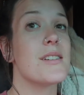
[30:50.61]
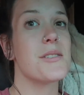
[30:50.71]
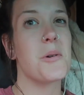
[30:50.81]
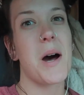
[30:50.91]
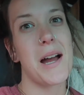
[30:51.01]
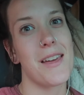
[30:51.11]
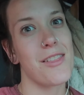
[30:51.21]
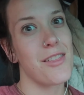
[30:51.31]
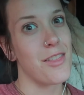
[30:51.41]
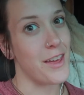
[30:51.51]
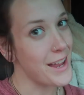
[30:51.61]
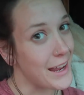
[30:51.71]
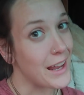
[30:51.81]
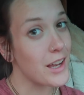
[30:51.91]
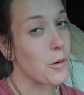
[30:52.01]
So I
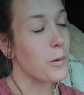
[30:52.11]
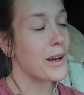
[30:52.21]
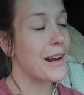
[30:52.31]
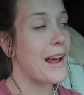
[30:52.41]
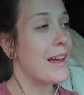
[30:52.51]
think we're gonna